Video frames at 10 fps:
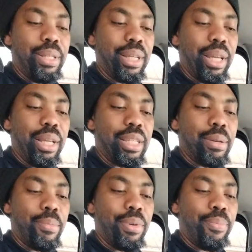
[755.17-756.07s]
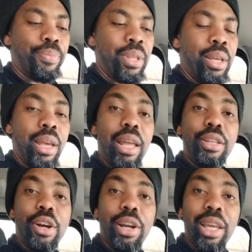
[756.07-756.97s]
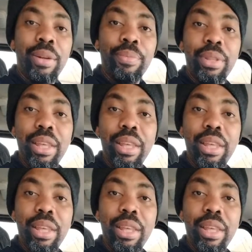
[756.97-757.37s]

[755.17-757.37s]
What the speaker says: seeing some in Target.